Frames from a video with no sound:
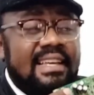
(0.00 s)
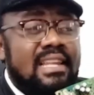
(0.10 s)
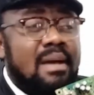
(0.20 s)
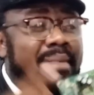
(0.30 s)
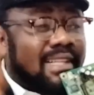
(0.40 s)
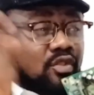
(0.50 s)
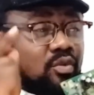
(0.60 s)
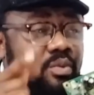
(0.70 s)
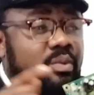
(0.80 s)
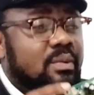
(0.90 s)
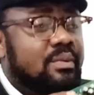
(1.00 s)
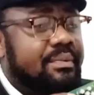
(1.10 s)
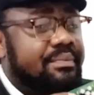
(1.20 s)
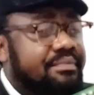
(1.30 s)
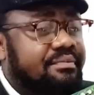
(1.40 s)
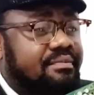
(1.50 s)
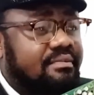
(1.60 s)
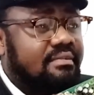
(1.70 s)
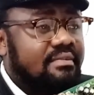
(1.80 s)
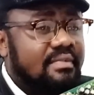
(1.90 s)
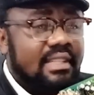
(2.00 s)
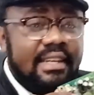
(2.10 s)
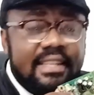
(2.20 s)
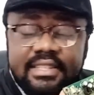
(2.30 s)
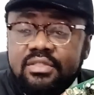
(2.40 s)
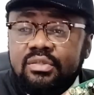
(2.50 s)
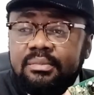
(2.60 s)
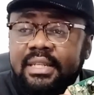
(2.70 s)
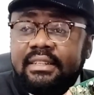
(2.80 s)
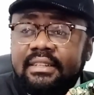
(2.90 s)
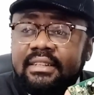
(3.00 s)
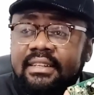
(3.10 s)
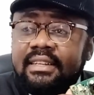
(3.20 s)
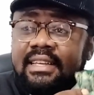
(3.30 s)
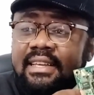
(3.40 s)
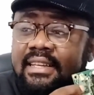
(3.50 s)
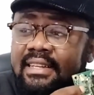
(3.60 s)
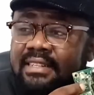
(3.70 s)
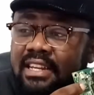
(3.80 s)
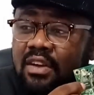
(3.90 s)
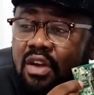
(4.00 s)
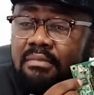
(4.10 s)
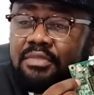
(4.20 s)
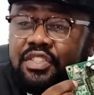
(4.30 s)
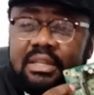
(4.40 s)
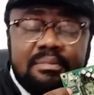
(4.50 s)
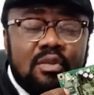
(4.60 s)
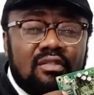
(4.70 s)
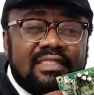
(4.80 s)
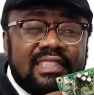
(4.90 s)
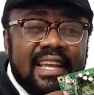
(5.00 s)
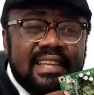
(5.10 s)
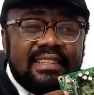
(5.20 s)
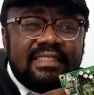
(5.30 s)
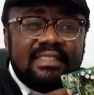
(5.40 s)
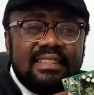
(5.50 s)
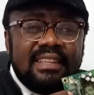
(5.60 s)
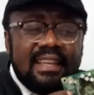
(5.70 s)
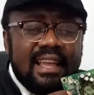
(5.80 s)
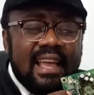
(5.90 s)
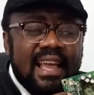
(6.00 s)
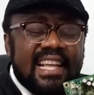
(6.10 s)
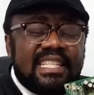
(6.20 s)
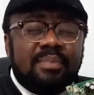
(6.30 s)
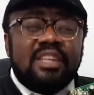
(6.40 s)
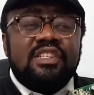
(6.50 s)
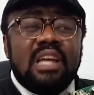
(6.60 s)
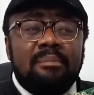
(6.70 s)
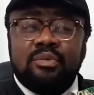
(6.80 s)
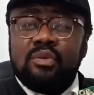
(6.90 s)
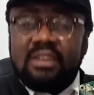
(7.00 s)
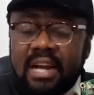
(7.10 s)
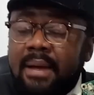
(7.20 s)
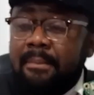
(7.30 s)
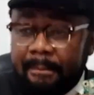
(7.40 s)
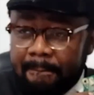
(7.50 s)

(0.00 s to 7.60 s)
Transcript: Number 2, listen to me. The ROM chip contains a special program.